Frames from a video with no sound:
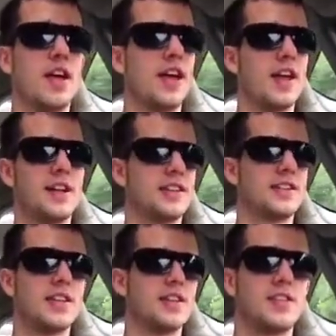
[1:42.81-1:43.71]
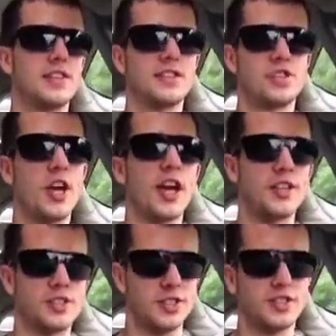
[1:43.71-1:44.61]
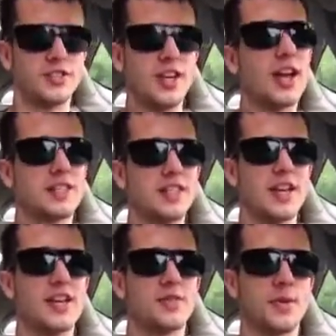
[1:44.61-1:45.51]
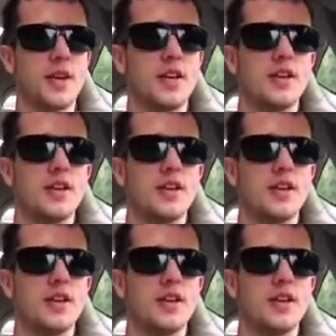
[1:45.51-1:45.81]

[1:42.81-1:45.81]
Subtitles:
and the Sears hasn't changed since 1983.